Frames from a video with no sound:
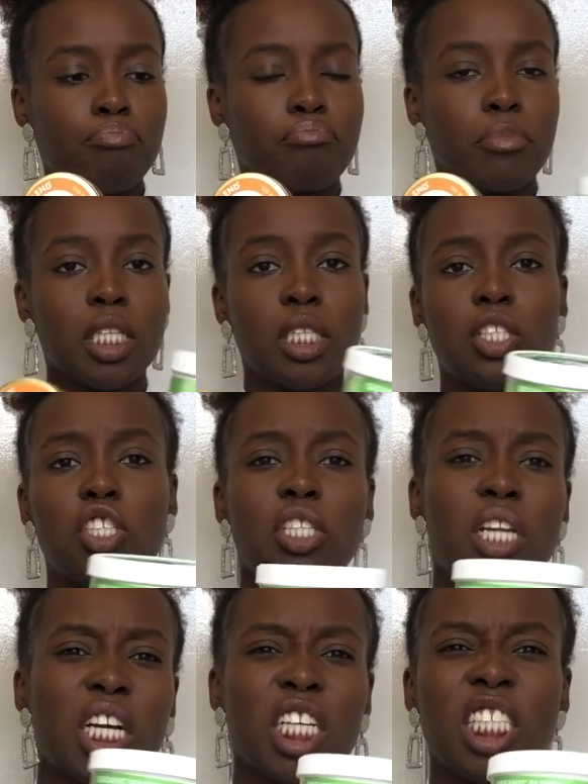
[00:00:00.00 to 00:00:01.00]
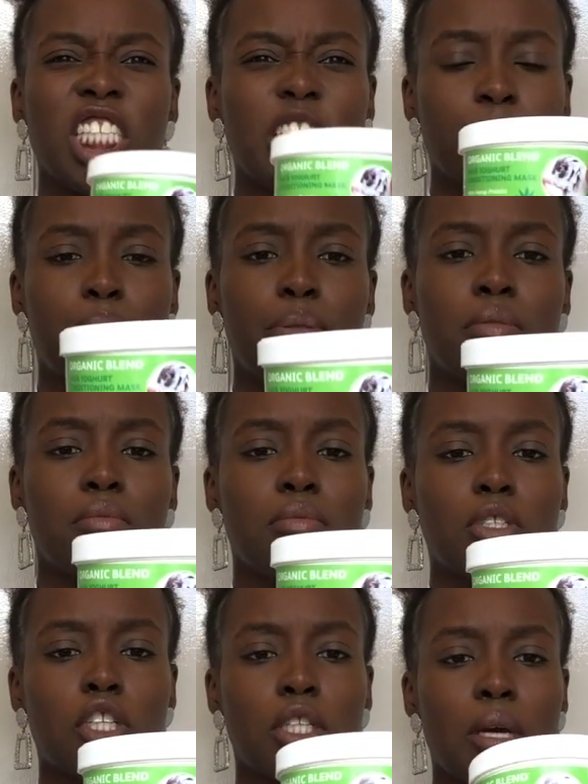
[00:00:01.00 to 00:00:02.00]
This is just like a deep
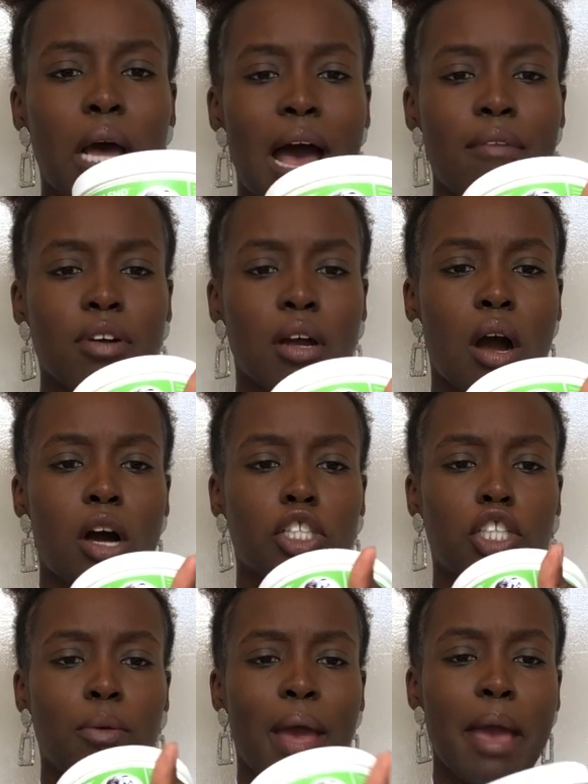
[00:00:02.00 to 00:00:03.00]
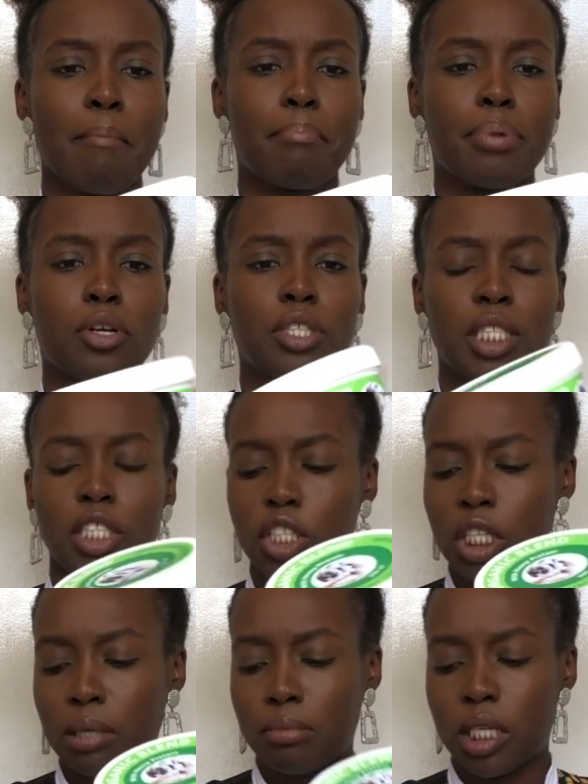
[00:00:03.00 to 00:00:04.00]
avocado hemp
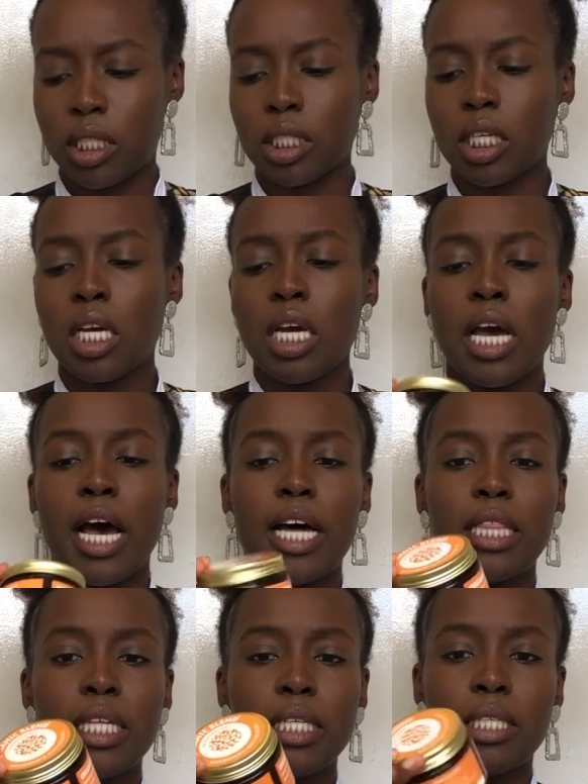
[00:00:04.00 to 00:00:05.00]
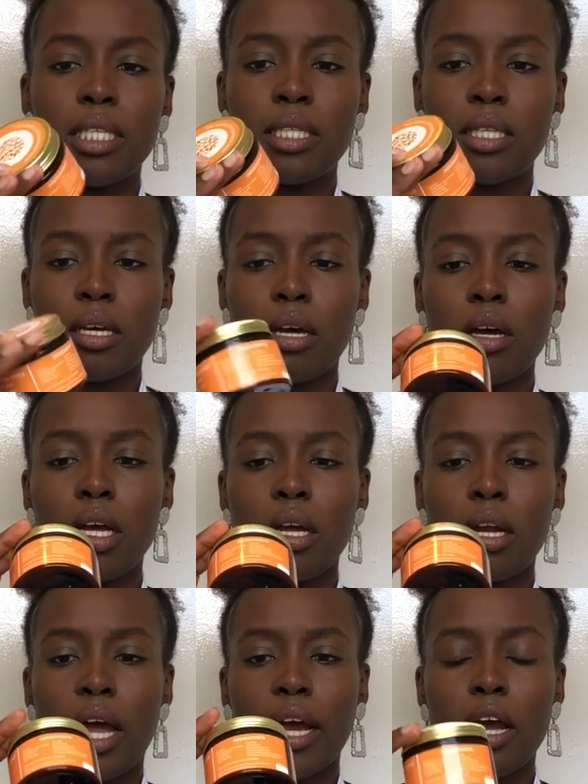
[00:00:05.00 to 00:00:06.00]
conditioning mask, and this is
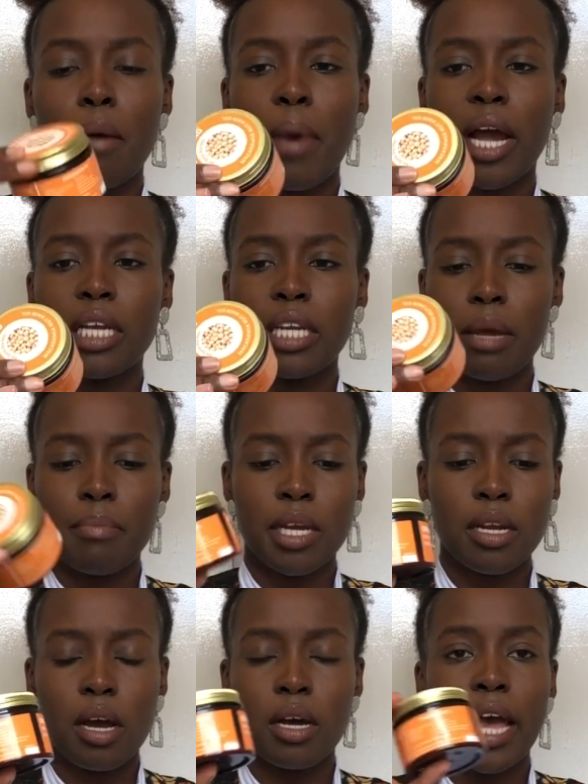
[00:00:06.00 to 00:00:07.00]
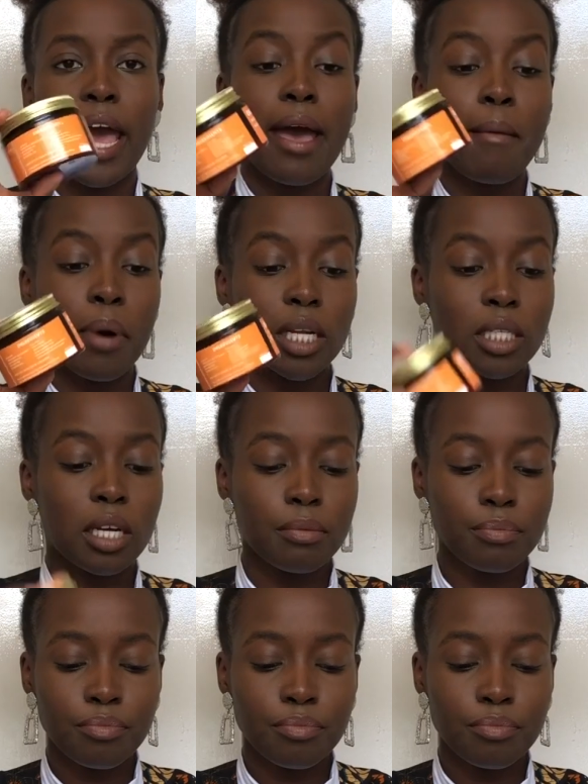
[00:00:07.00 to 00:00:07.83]
like a macadamia nut hair butter.